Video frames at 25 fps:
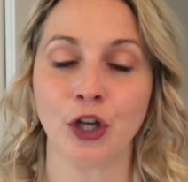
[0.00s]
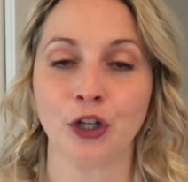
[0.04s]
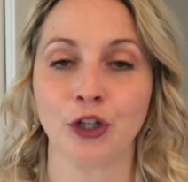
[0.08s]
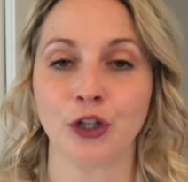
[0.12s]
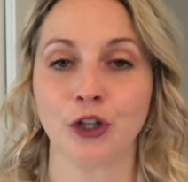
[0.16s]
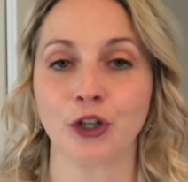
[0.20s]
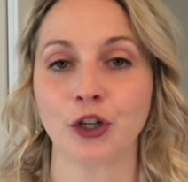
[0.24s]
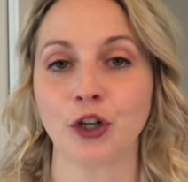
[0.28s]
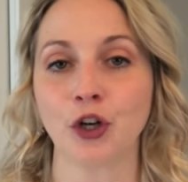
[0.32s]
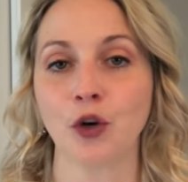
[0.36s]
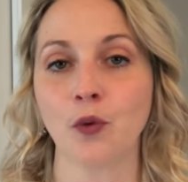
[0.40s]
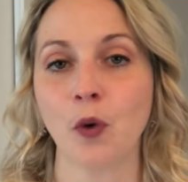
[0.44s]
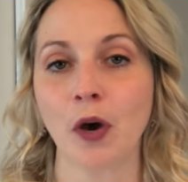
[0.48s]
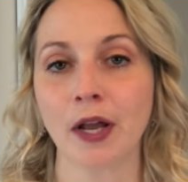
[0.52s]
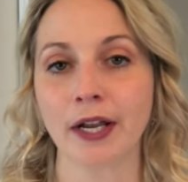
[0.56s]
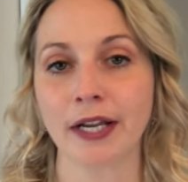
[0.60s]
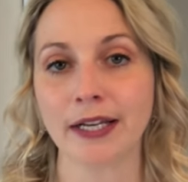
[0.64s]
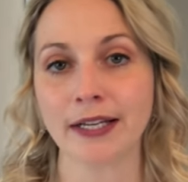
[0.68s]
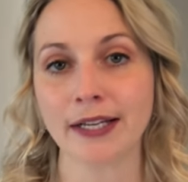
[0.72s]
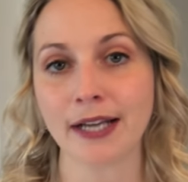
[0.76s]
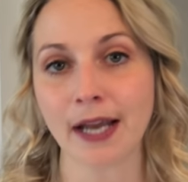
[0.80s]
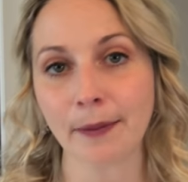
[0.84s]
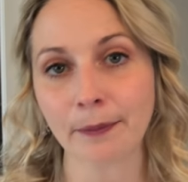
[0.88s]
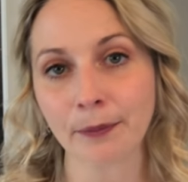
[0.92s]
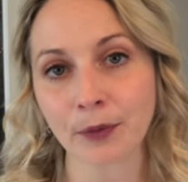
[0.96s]
you're gonna to want to
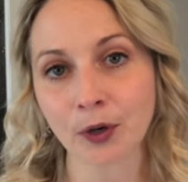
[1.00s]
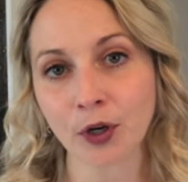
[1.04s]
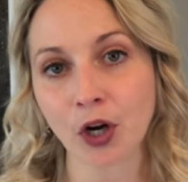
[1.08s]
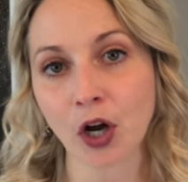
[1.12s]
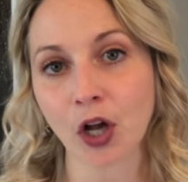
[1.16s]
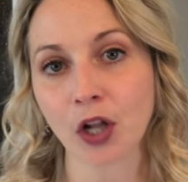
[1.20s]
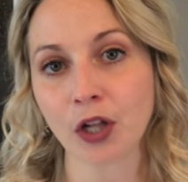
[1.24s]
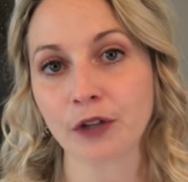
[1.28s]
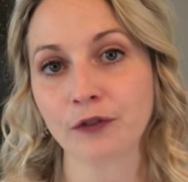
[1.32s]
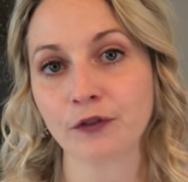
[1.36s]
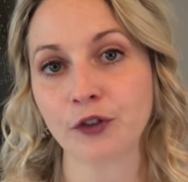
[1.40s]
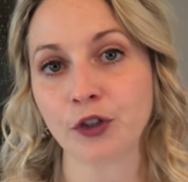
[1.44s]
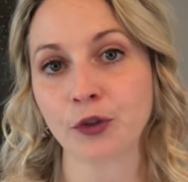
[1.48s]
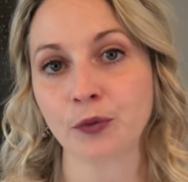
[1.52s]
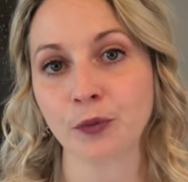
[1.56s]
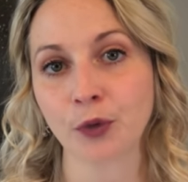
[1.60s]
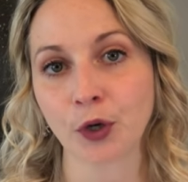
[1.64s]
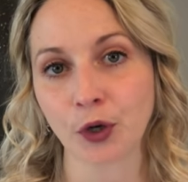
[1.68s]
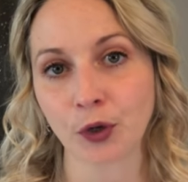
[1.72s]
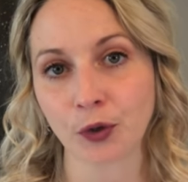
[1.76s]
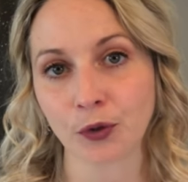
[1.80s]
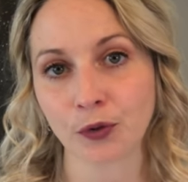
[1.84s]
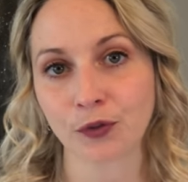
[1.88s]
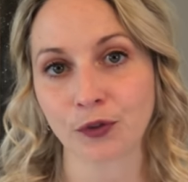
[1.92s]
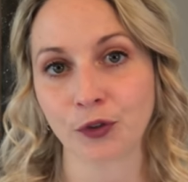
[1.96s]
number all of your
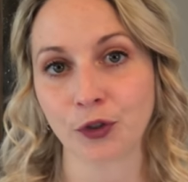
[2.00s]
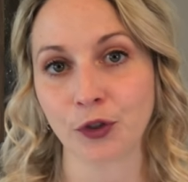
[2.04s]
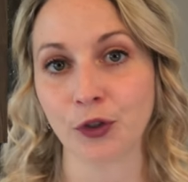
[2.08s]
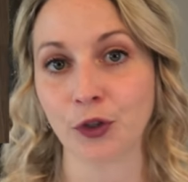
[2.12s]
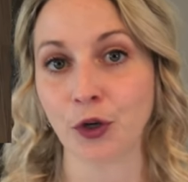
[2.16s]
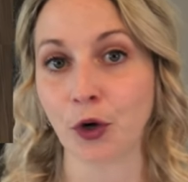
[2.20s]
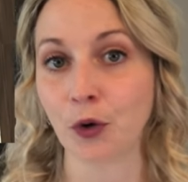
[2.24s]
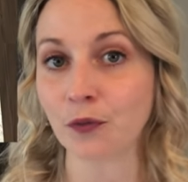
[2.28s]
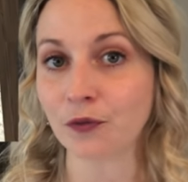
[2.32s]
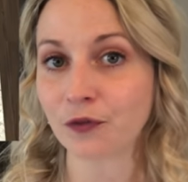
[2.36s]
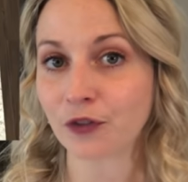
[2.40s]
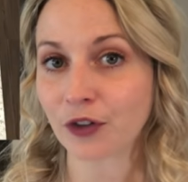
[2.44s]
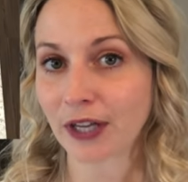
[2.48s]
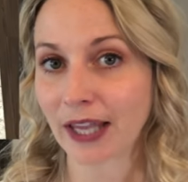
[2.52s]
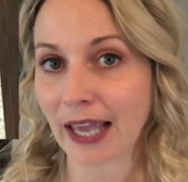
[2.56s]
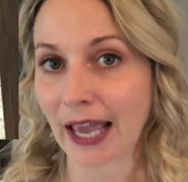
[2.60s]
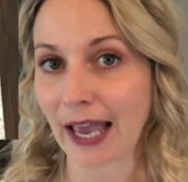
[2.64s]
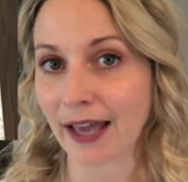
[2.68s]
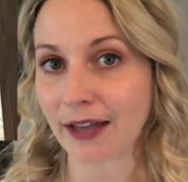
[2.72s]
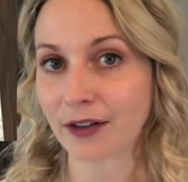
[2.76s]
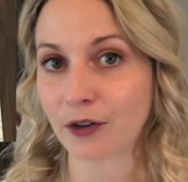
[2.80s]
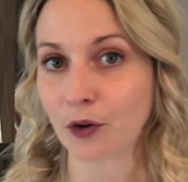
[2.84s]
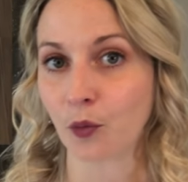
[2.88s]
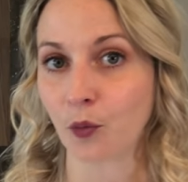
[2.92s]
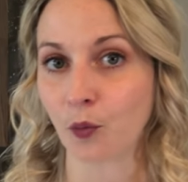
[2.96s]
rows so you don't
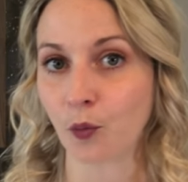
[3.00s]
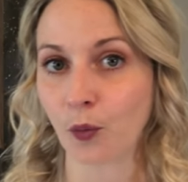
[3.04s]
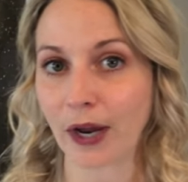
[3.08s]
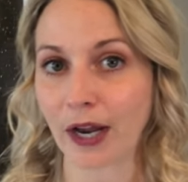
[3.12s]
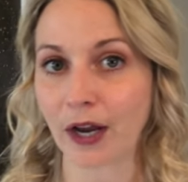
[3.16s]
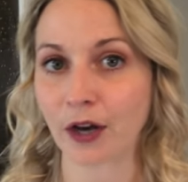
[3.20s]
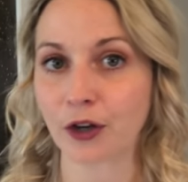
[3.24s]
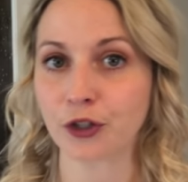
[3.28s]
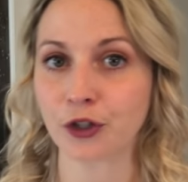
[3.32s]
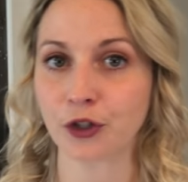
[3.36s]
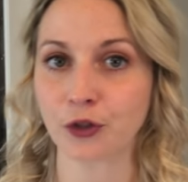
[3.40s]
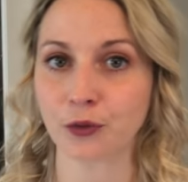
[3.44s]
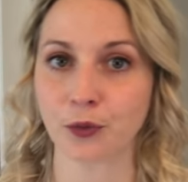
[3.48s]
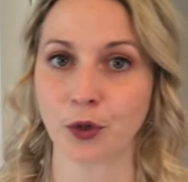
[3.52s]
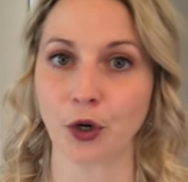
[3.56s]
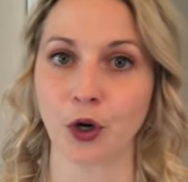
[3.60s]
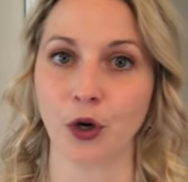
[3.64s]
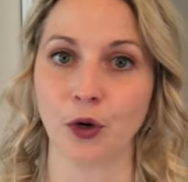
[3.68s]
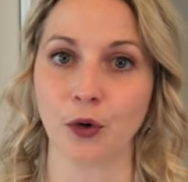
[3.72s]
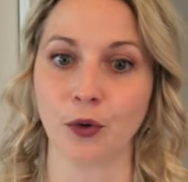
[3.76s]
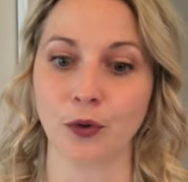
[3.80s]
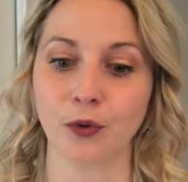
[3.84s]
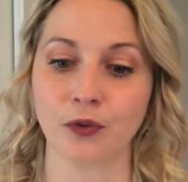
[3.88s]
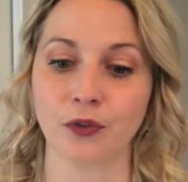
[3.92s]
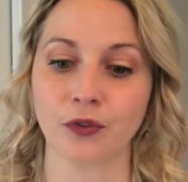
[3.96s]
forget where your
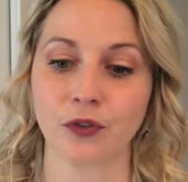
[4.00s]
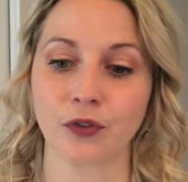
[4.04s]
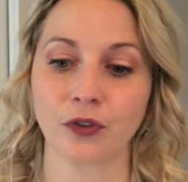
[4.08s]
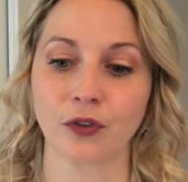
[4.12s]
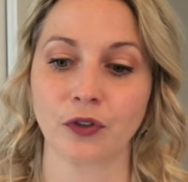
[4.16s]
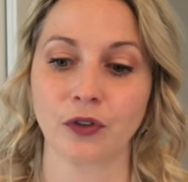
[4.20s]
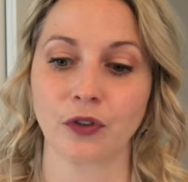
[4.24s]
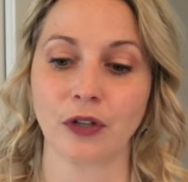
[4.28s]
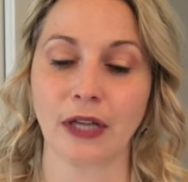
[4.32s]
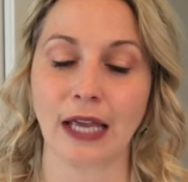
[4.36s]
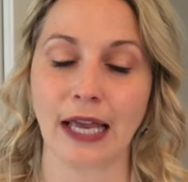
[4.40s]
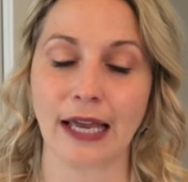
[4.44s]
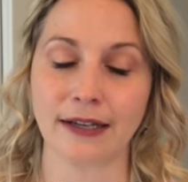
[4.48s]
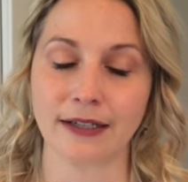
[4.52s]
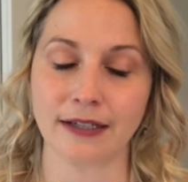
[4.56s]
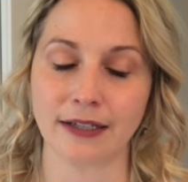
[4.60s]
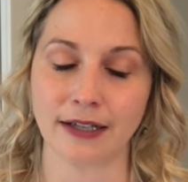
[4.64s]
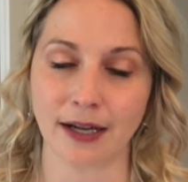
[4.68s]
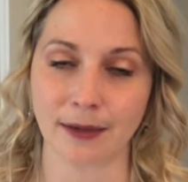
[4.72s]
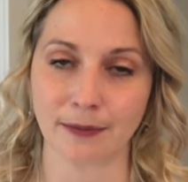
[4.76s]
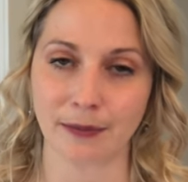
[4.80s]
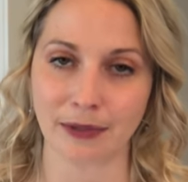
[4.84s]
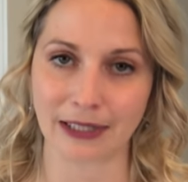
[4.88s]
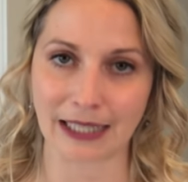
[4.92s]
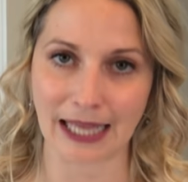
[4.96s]
rows ended
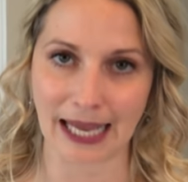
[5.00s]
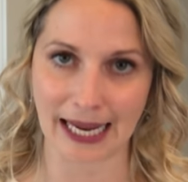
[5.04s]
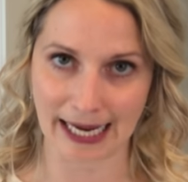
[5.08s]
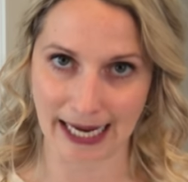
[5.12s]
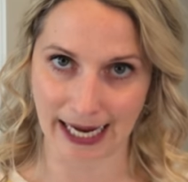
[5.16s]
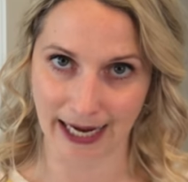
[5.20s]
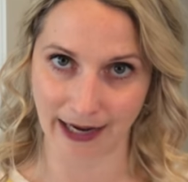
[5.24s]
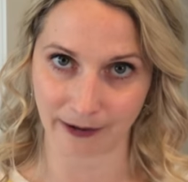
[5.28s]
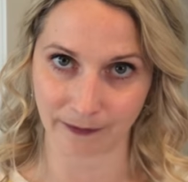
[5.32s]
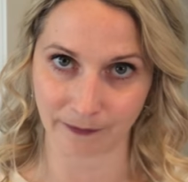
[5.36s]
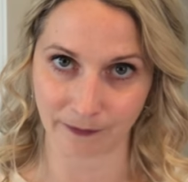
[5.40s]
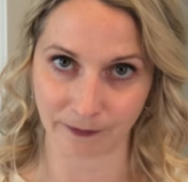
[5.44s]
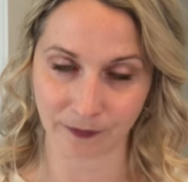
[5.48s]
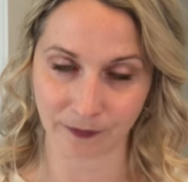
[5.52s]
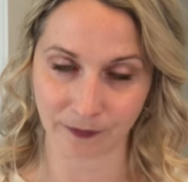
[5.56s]
up laying.